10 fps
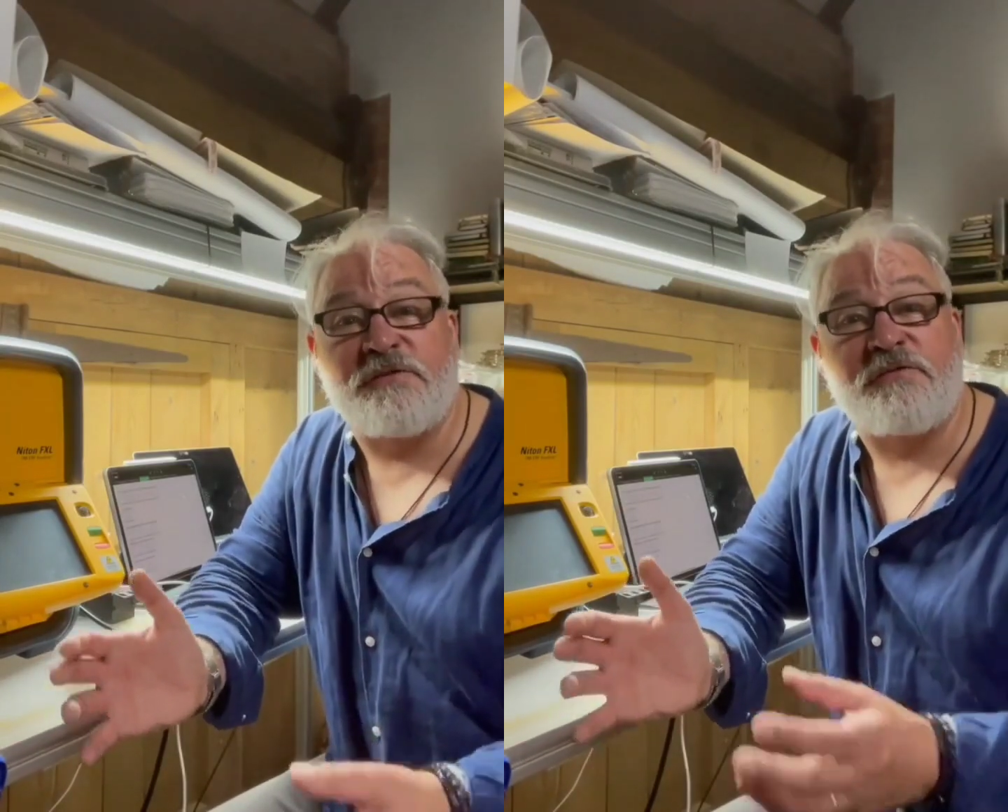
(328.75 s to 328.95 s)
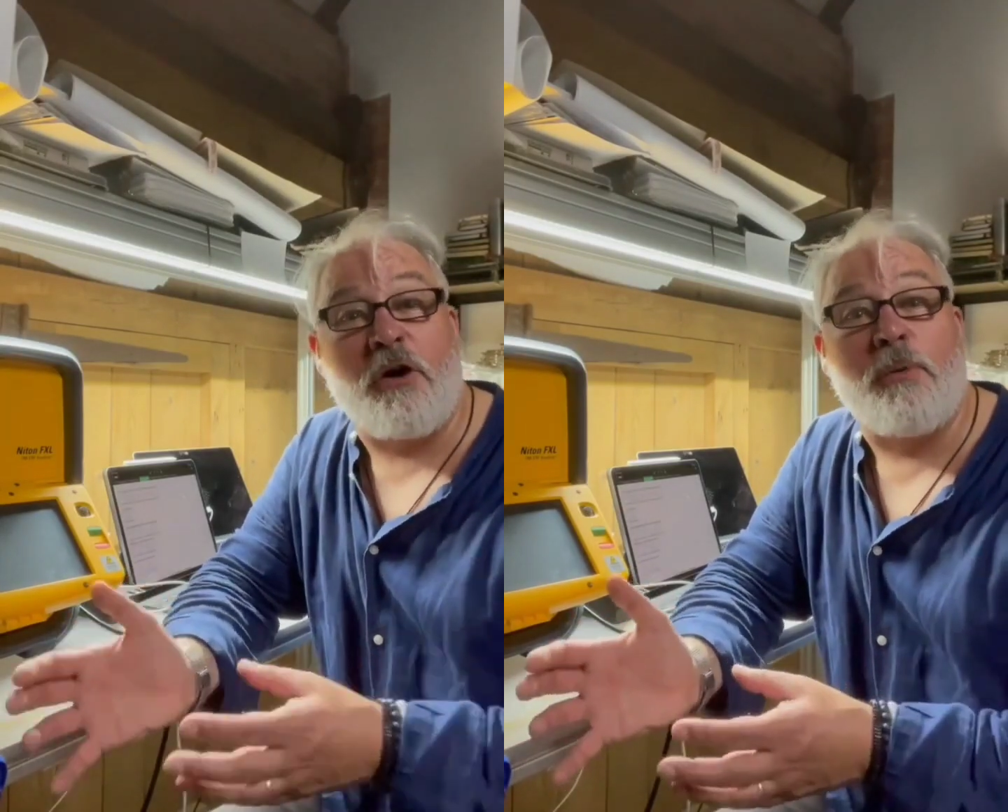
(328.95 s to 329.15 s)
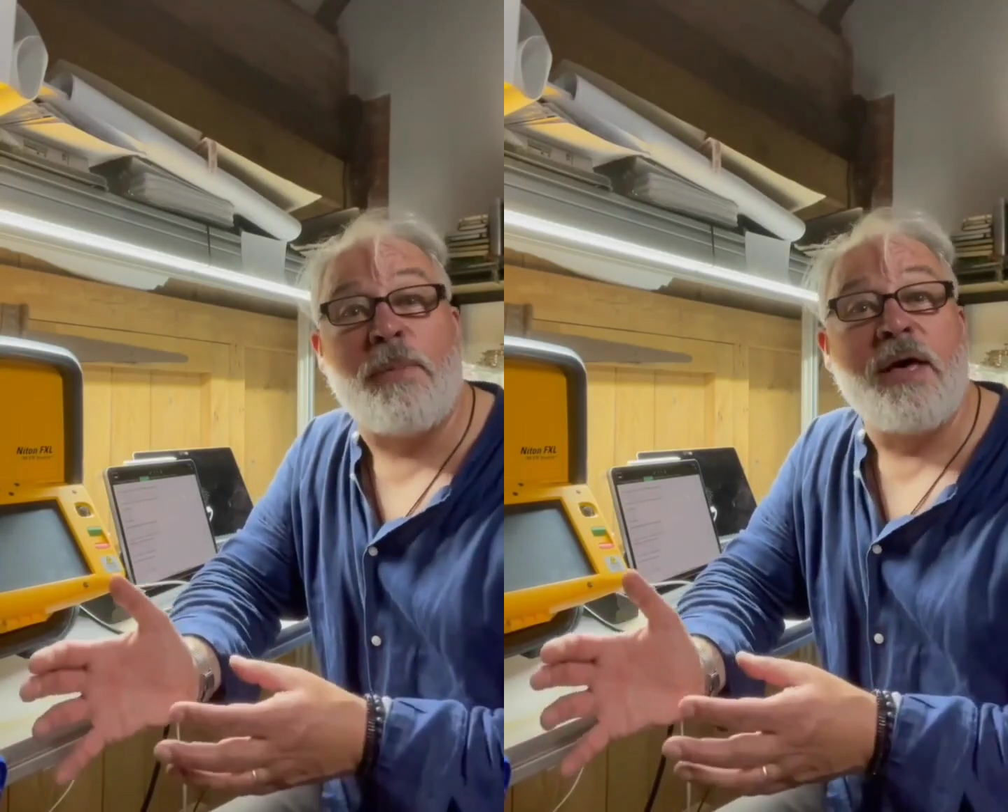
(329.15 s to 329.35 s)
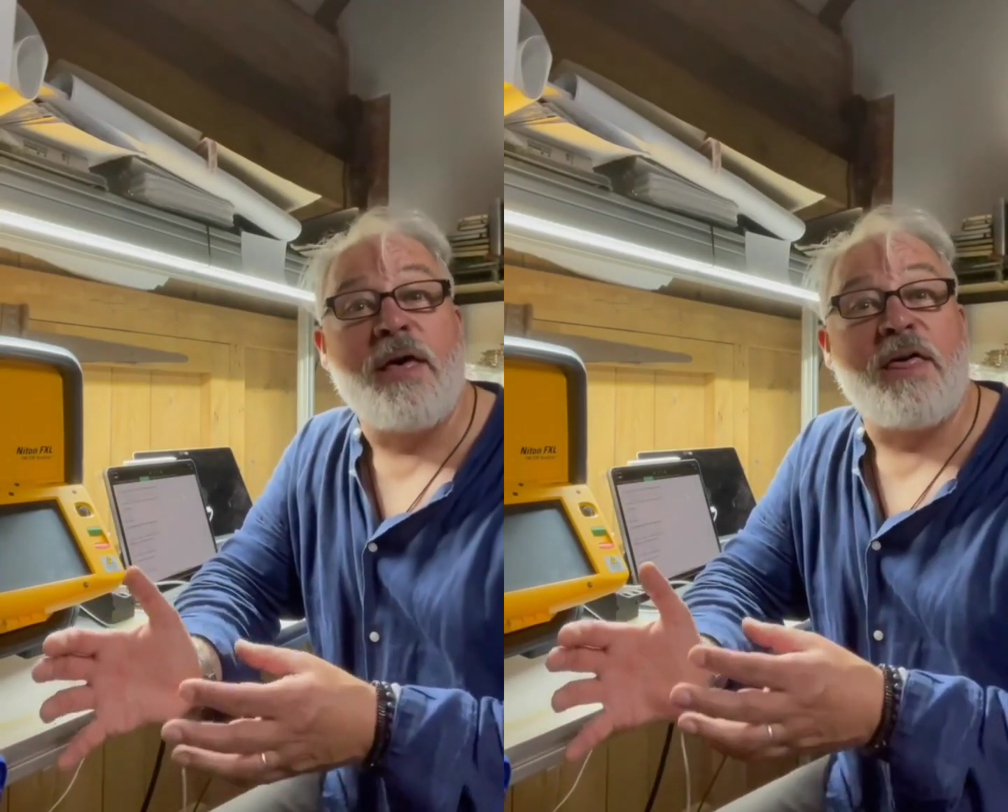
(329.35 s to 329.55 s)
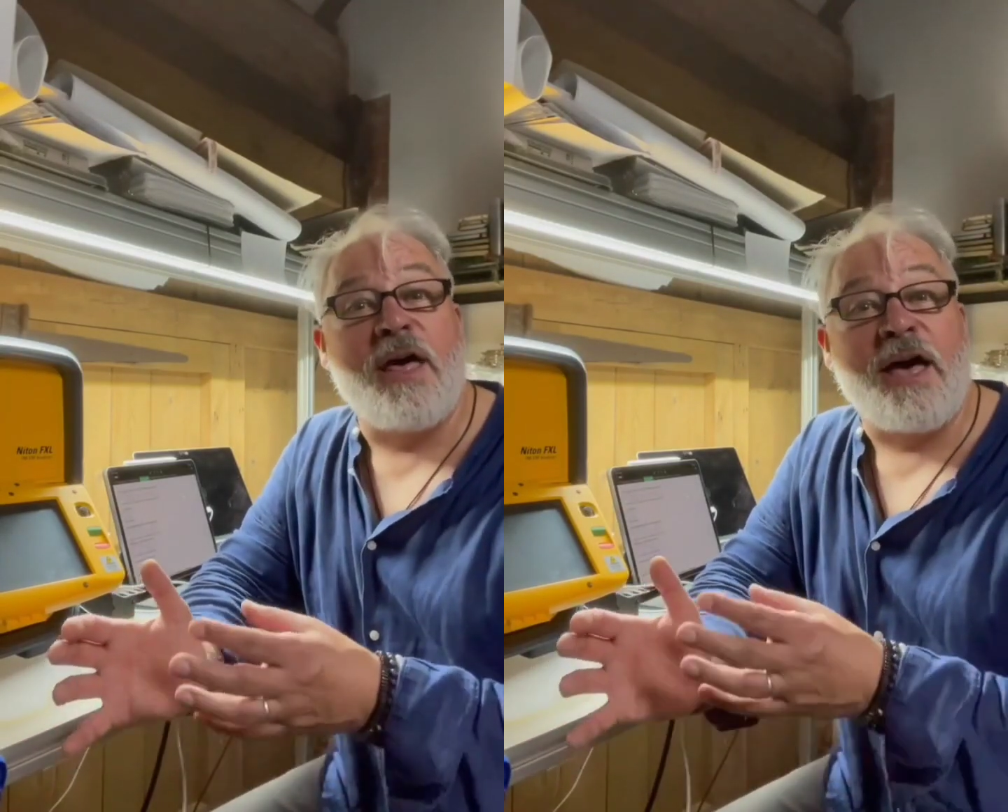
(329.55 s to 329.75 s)
from
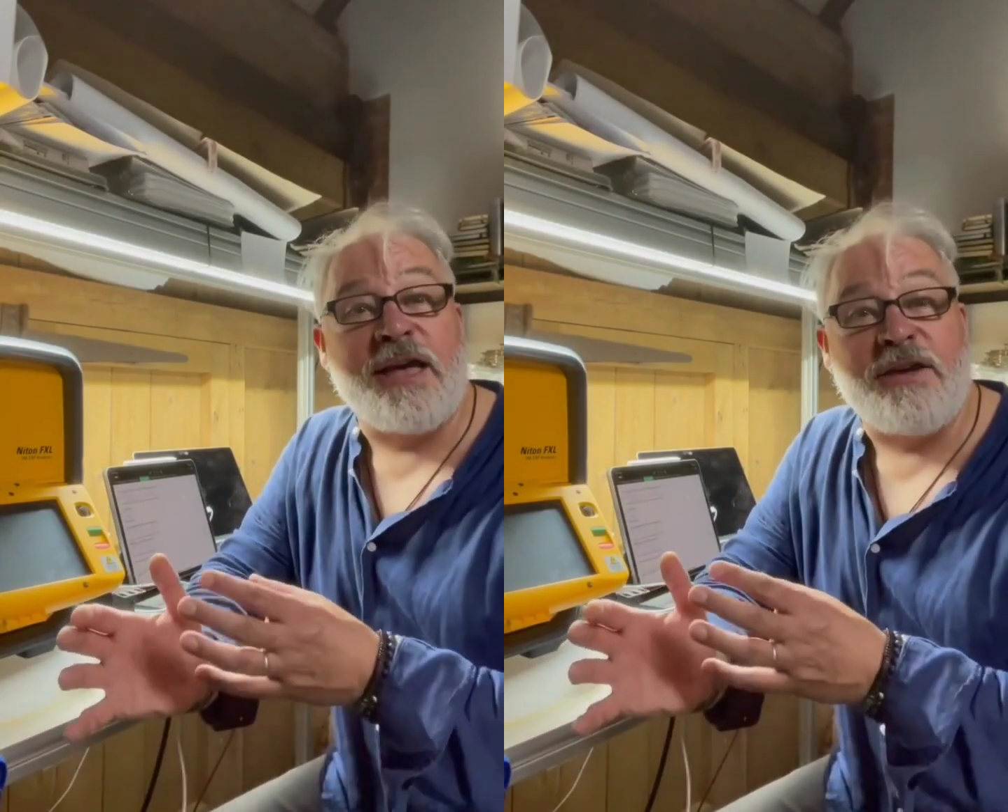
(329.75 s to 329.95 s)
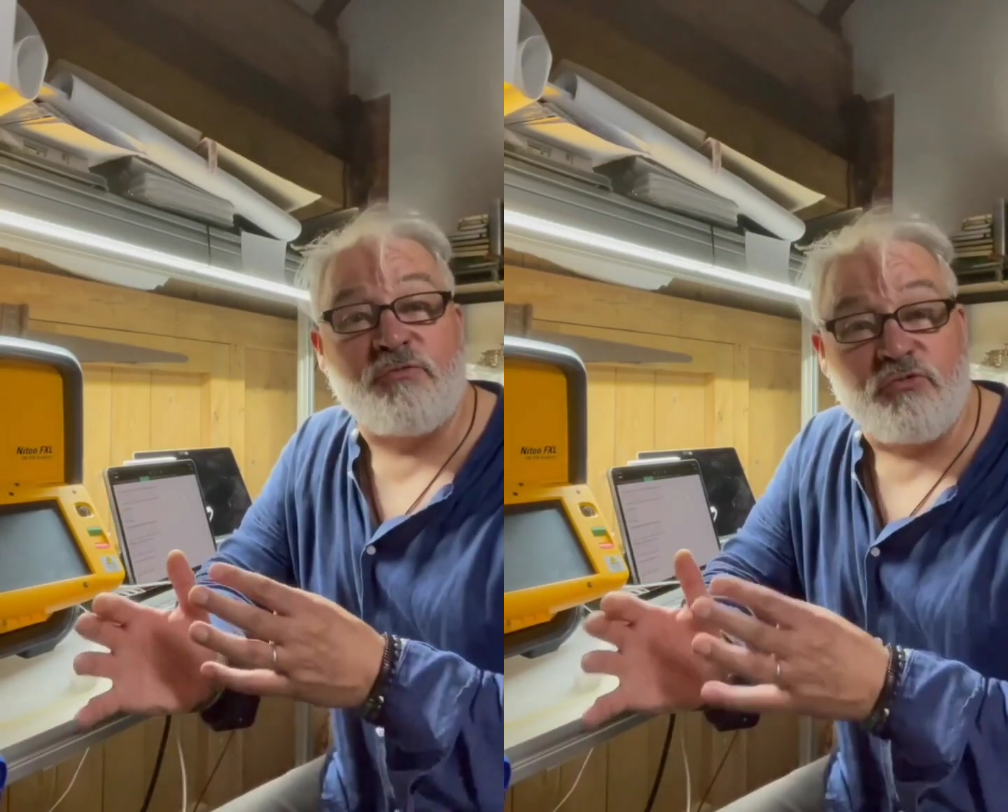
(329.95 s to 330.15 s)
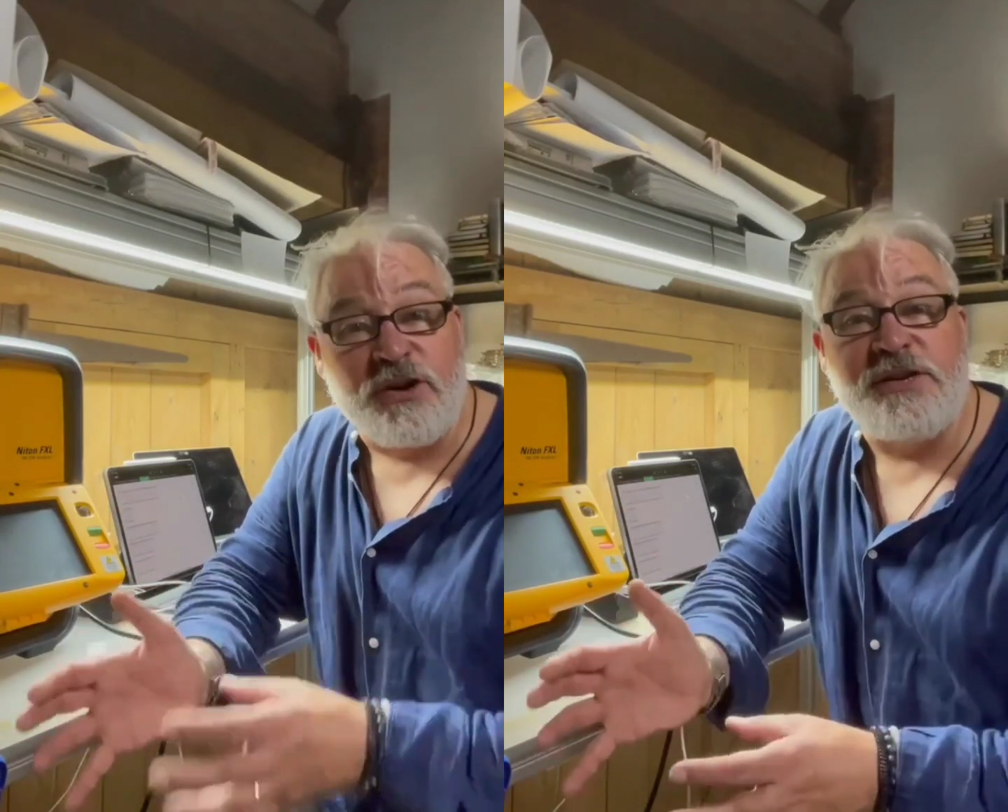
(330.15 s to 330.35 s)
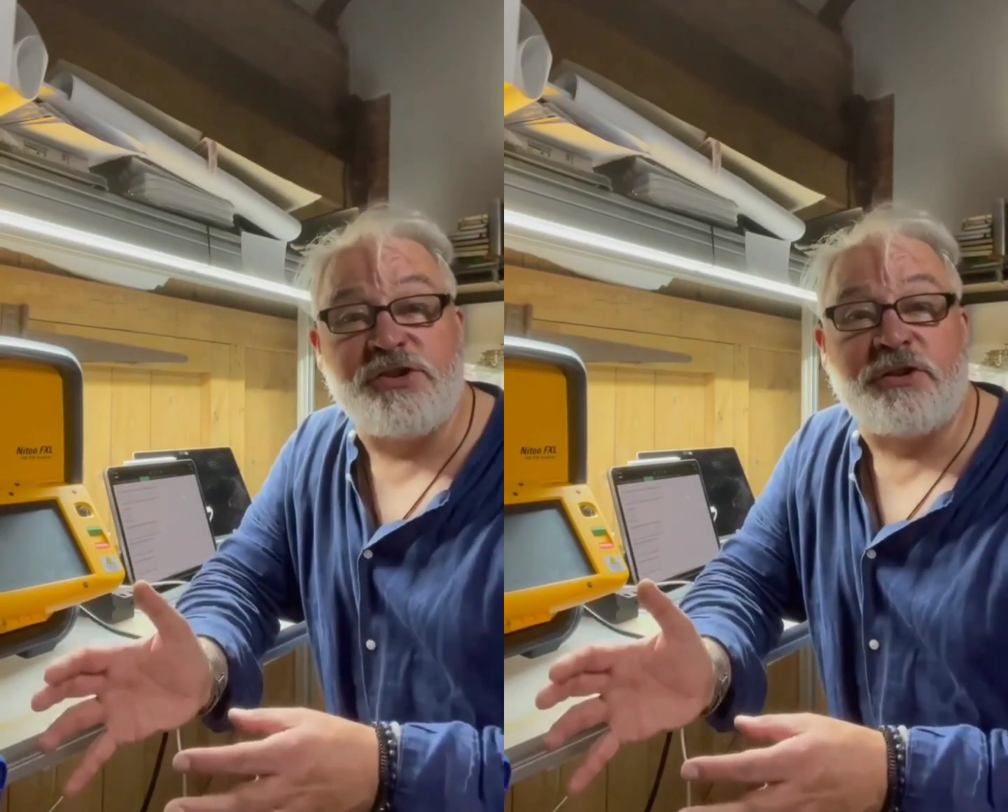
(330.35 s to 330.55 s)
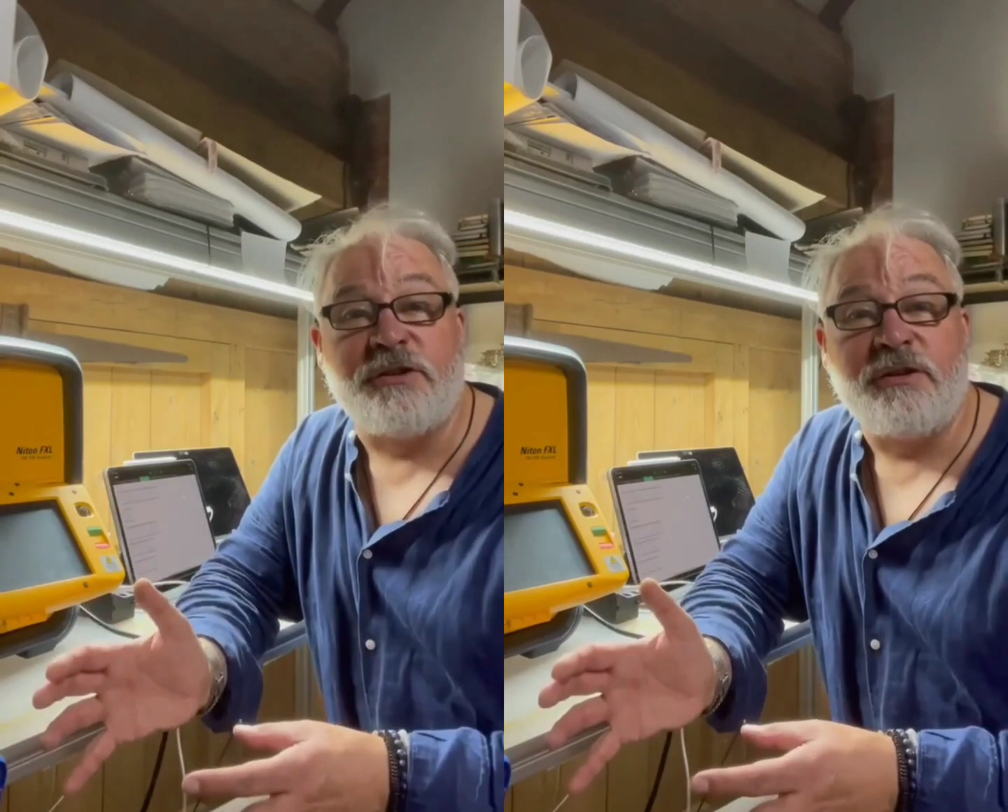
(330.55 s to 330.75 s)
a
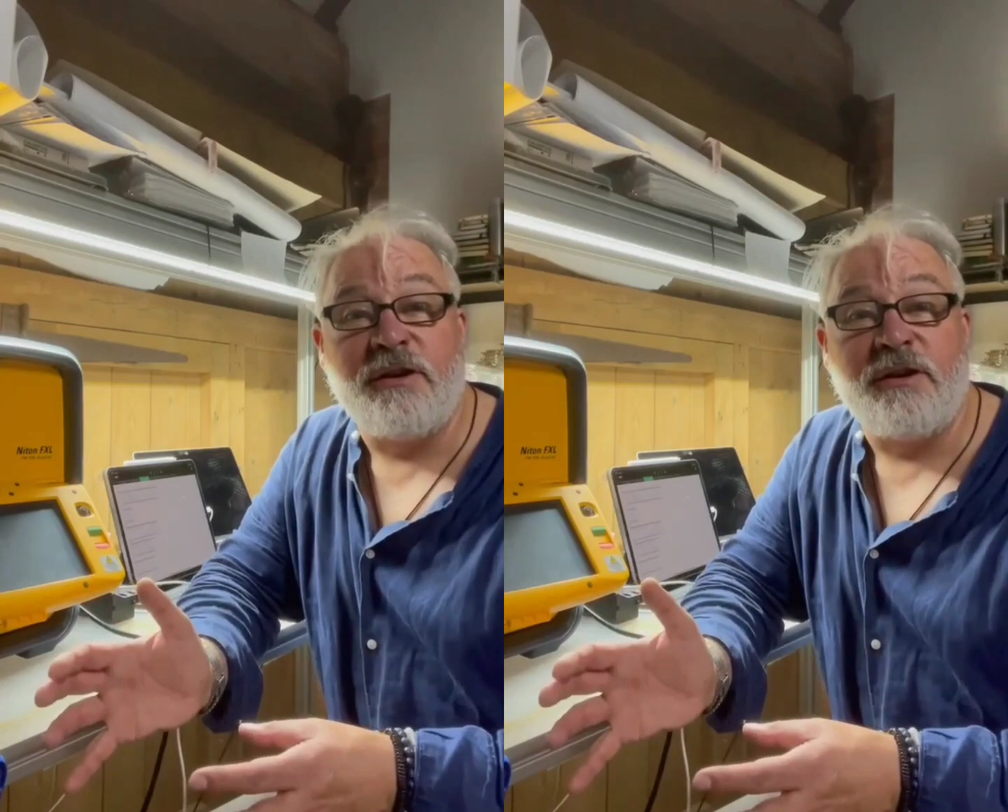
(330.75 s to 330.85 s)
region